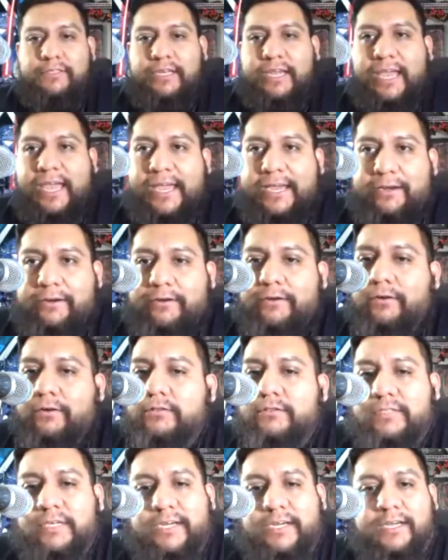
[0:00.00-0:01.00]
Acker. Go
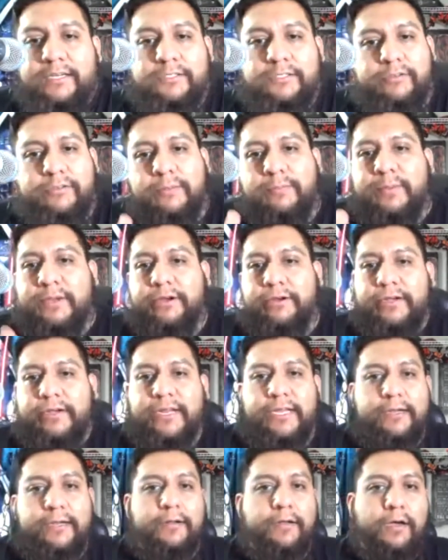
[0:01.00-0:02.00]
check out Straight
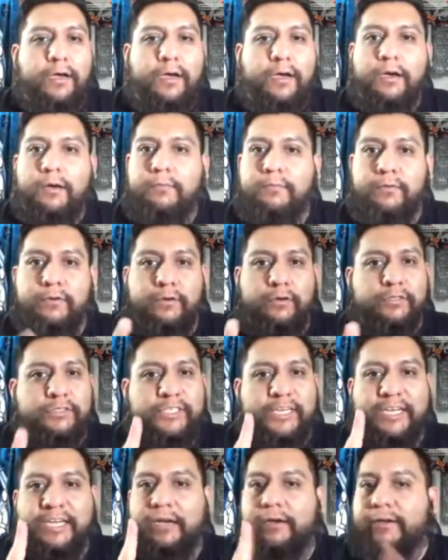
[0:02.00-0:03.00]
Bearded. Go
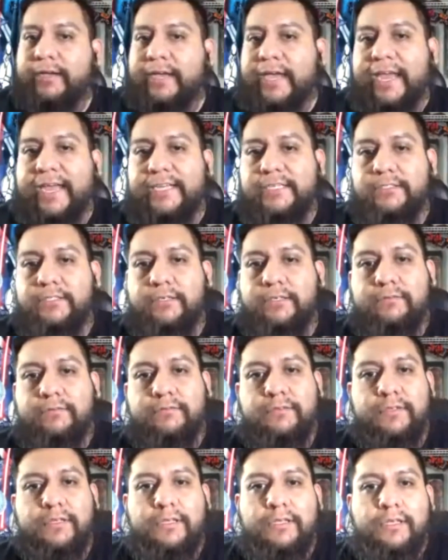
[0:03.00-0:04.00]
check out Angel,
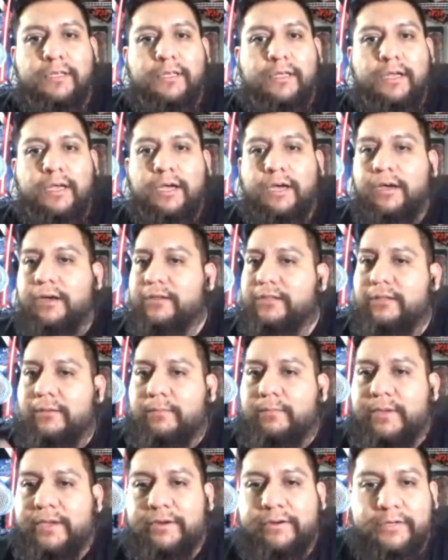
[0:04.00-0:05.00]
the
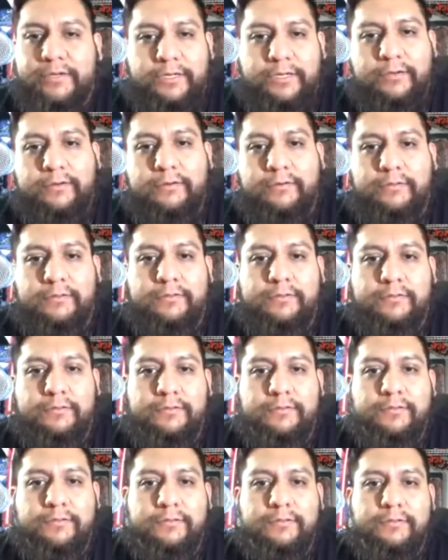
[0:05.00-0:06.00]
Beard Dude.
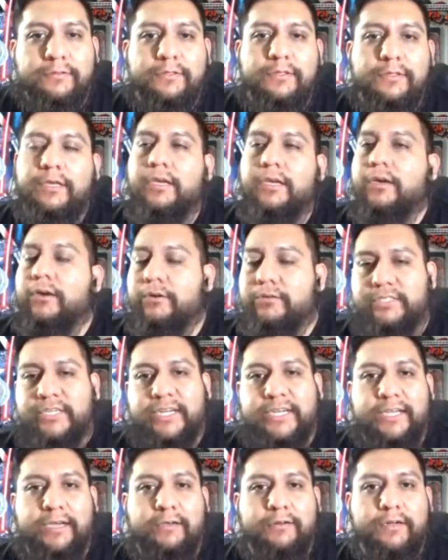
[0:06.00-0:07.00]
Go
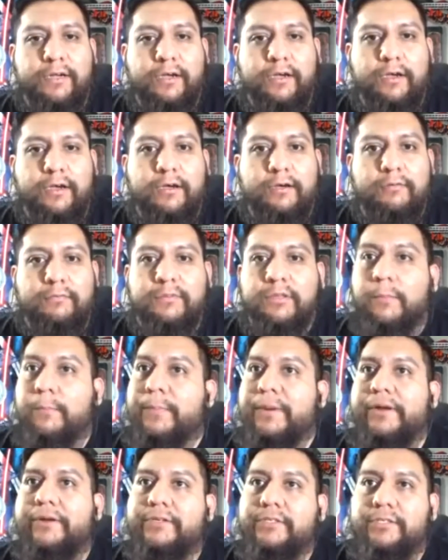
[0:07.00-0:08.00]
check out the
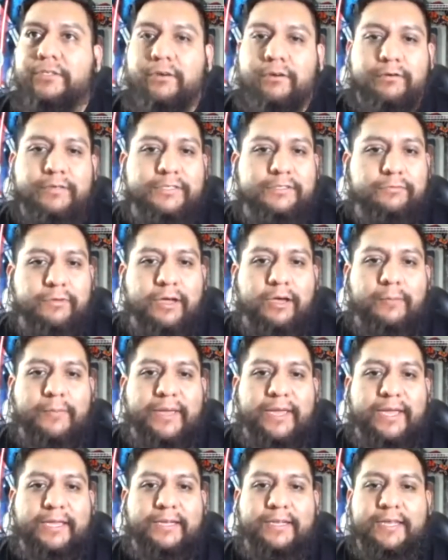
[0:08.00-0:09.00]
Beard Show as well,
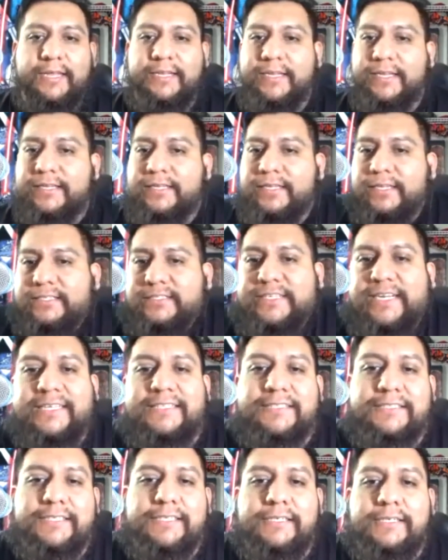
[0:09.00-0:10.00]
man. And then the
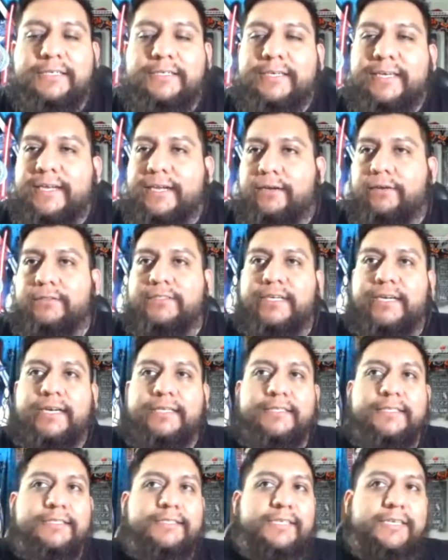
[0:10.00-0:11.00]
Jester. You gotta go check
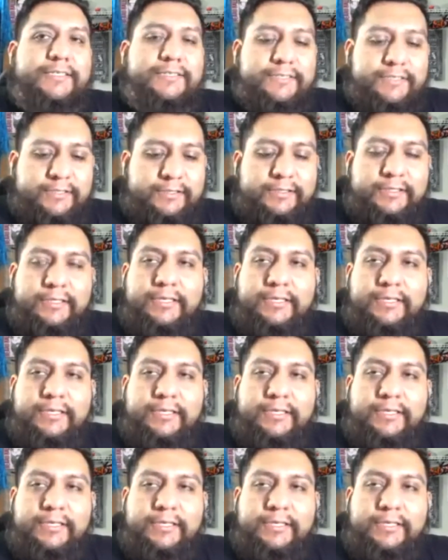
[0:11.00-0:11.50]
out the Jester.